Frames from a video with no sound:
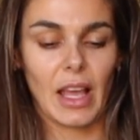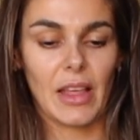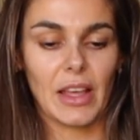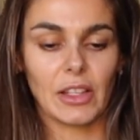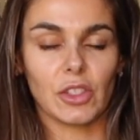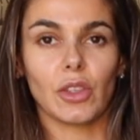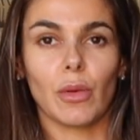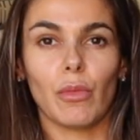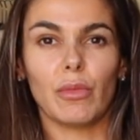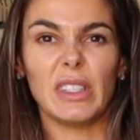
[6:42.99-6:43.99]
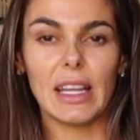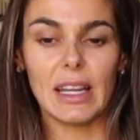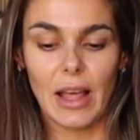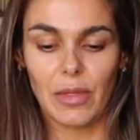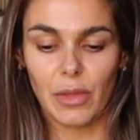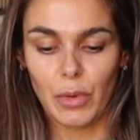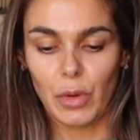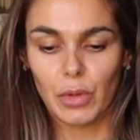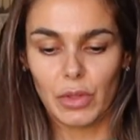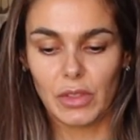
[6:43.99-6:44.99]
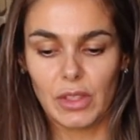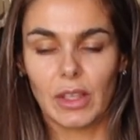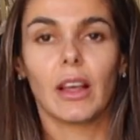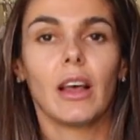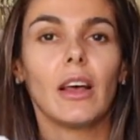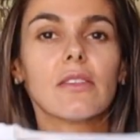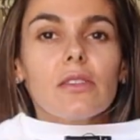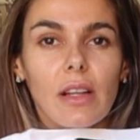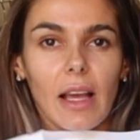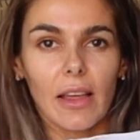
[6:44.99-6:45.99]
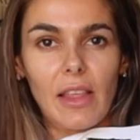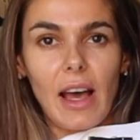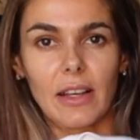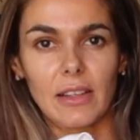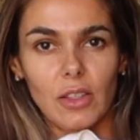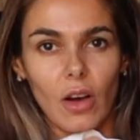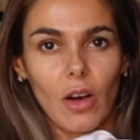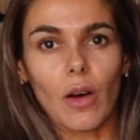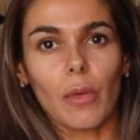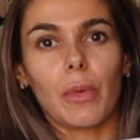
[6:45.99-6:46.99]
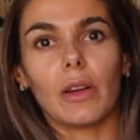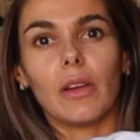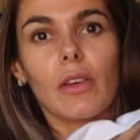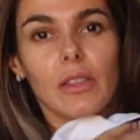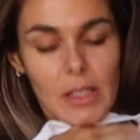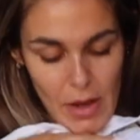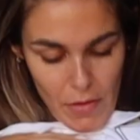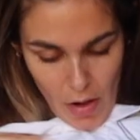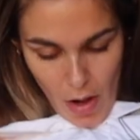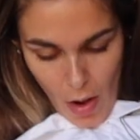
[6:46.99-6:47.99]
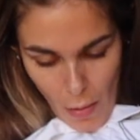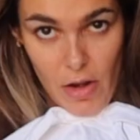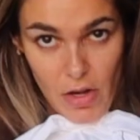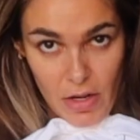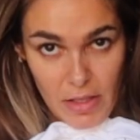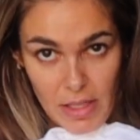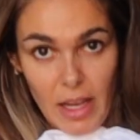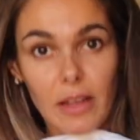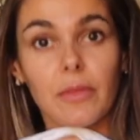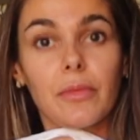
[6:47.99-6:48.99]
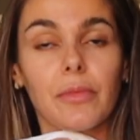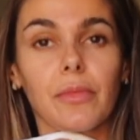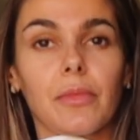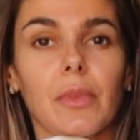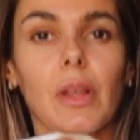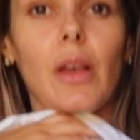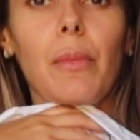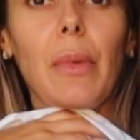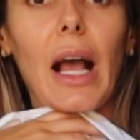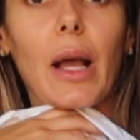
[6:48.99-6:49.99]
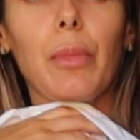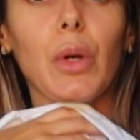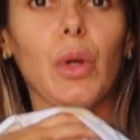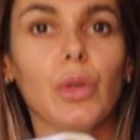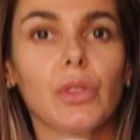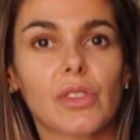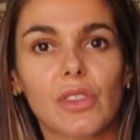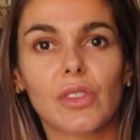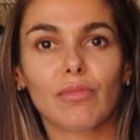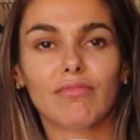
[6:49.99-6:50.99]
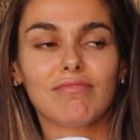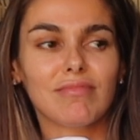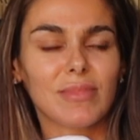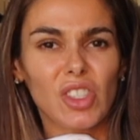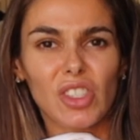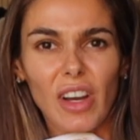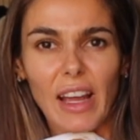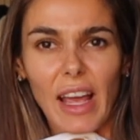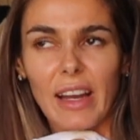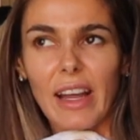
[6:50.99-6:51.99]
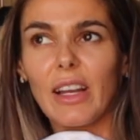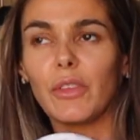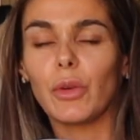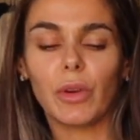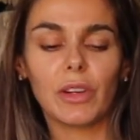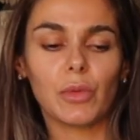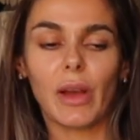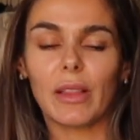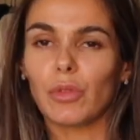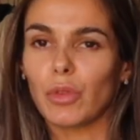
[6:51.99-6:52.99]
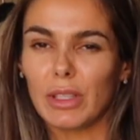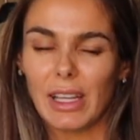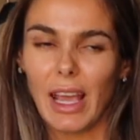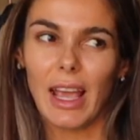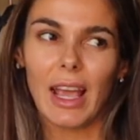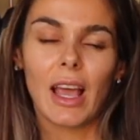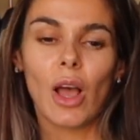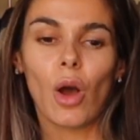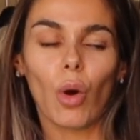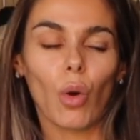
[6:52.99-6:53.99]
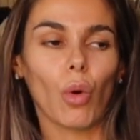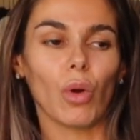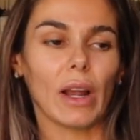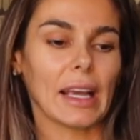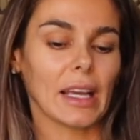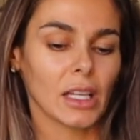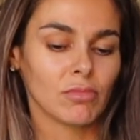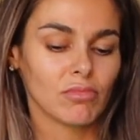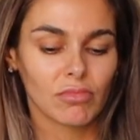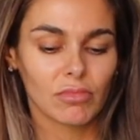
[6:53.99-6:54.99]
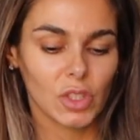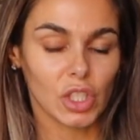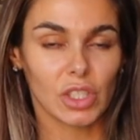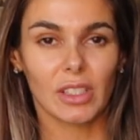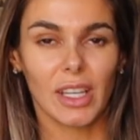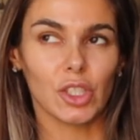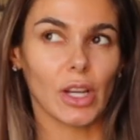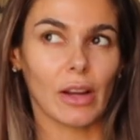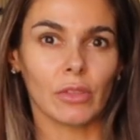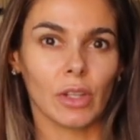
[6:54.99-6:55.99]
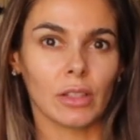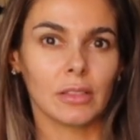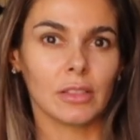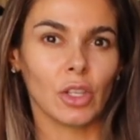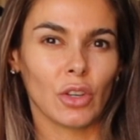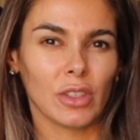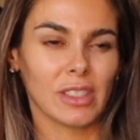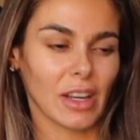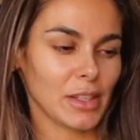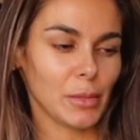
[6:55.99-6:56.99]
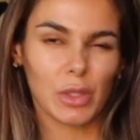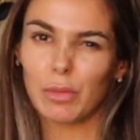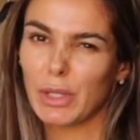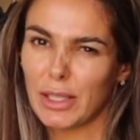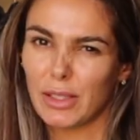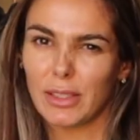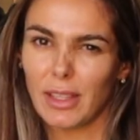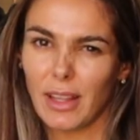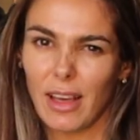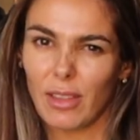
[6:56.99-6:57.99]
and then some knee length boots. So like that top, long sleeve top, tucked in, black boots, stunning. And if you wanted to wear them through the day, or like just in general, you could definitely put some tights under that, I